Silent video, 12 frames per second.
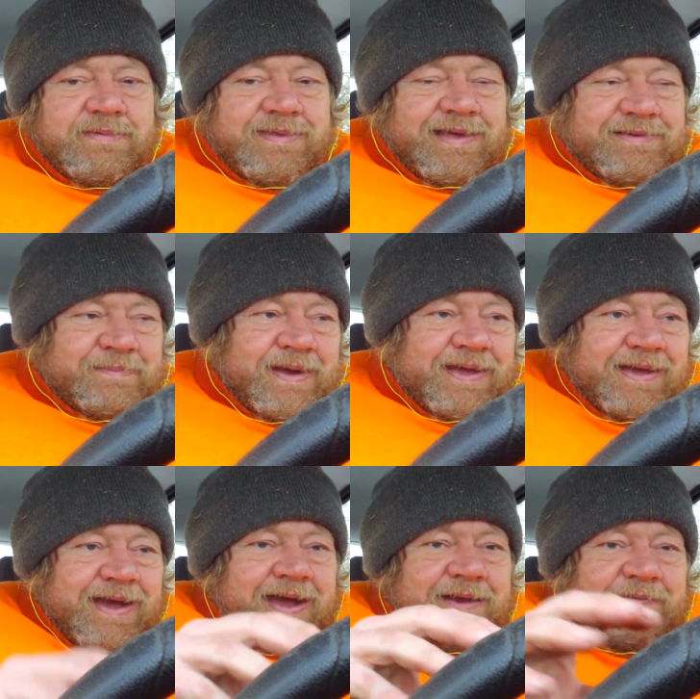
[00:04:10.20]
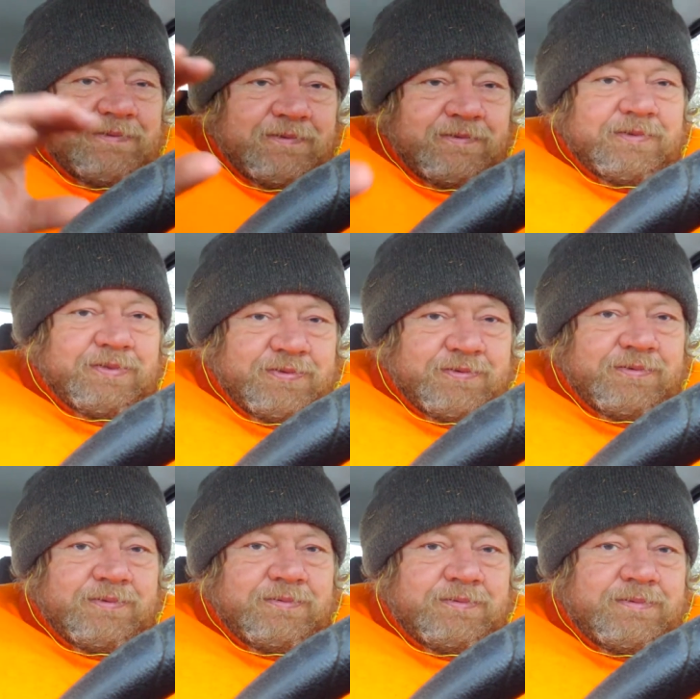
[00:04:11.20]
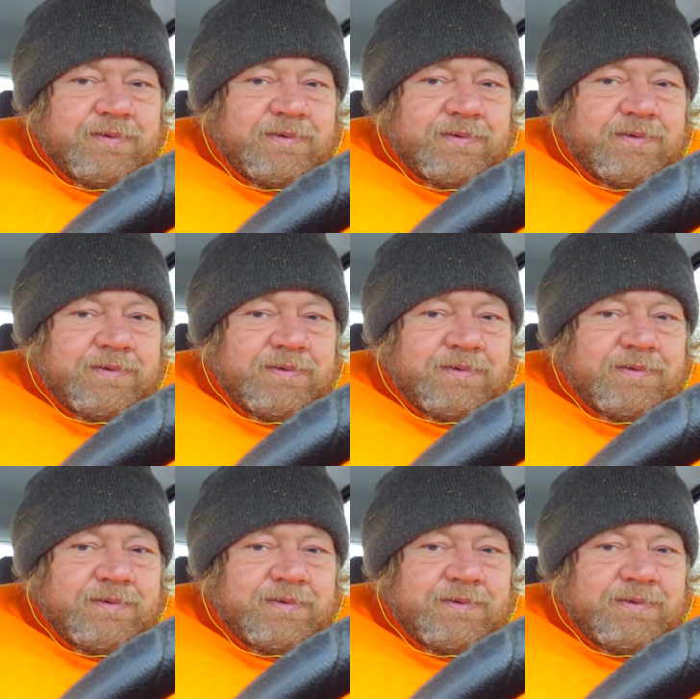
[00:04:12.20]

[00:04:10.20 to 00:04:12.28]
That's my guide for going through